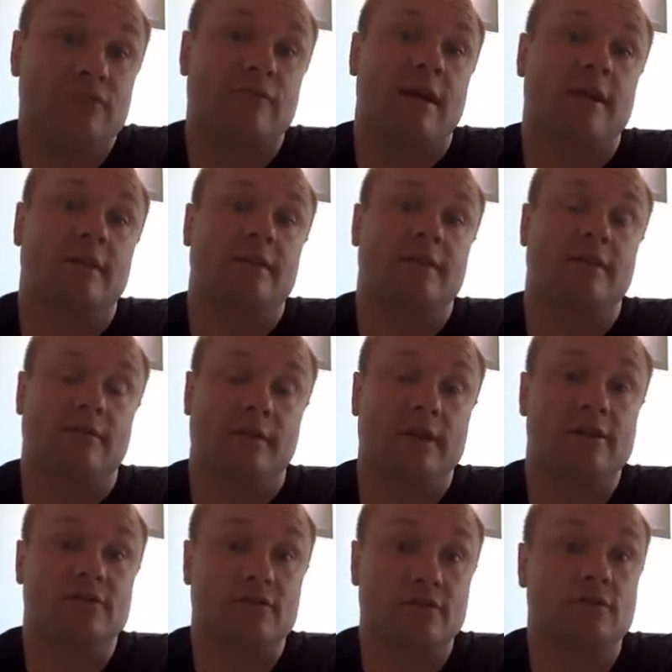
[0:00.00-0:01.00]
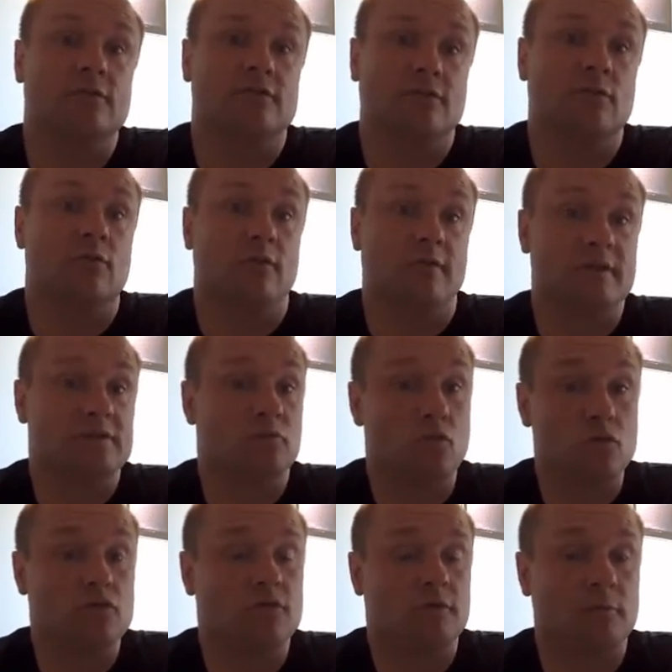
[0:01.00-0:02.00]
rather, did Venus lose all of its
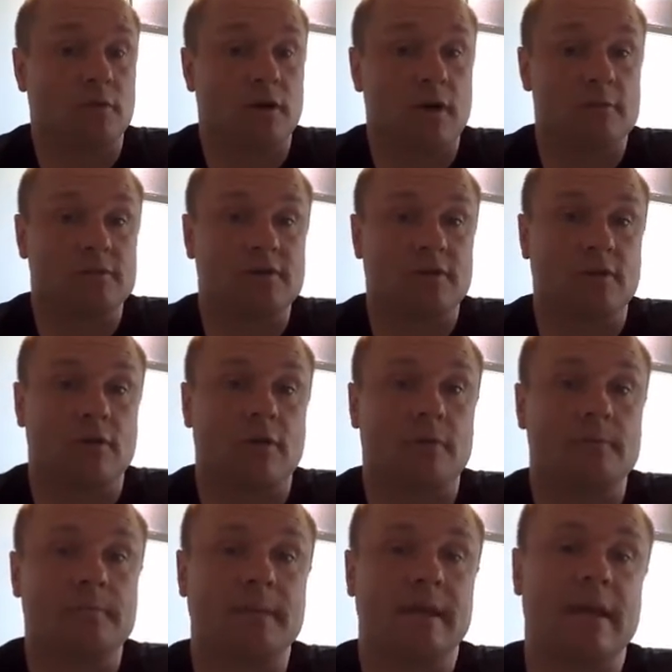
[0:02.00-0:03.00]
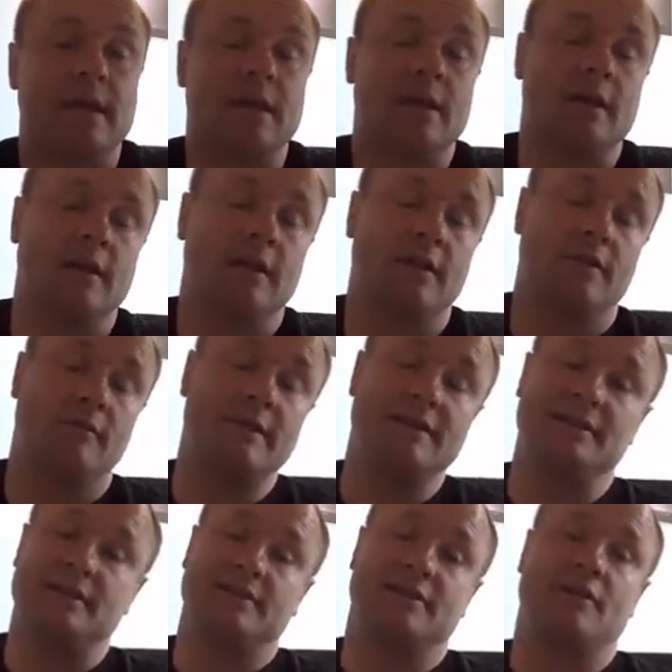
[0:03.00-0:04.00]
water and become so hot. The
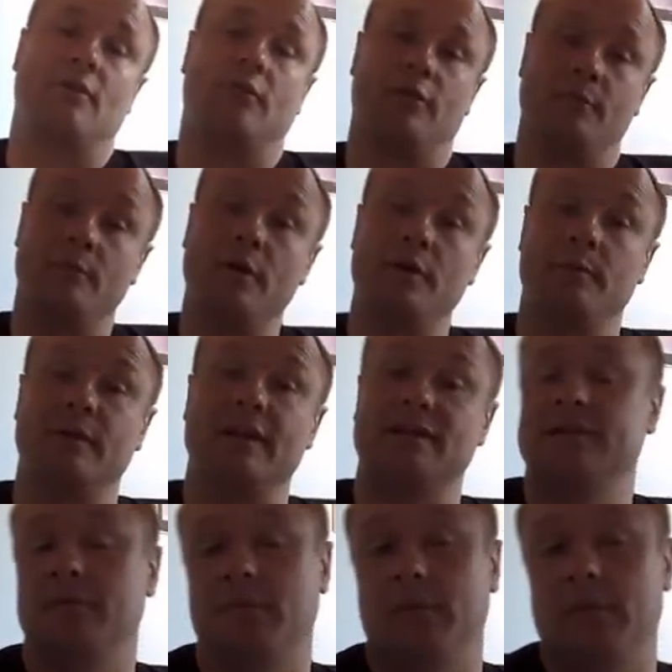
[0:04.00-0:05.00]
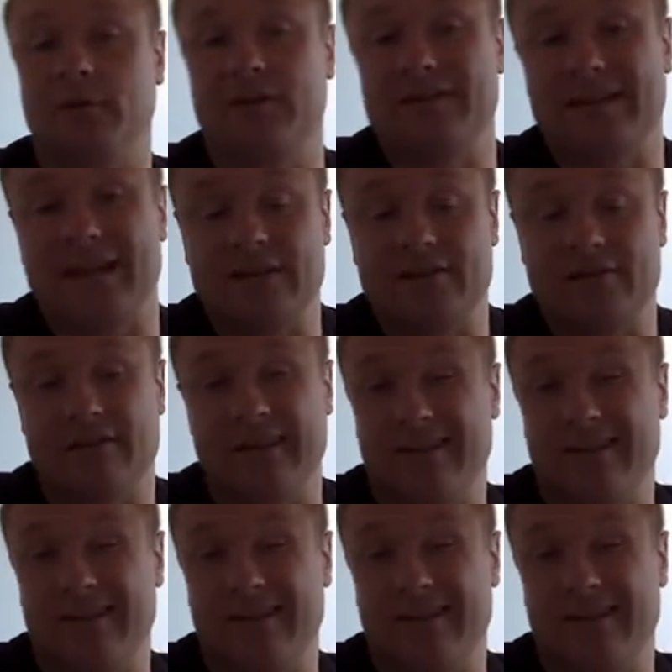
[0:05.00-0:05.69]
reason it's so hot at the moment is simply because it has a really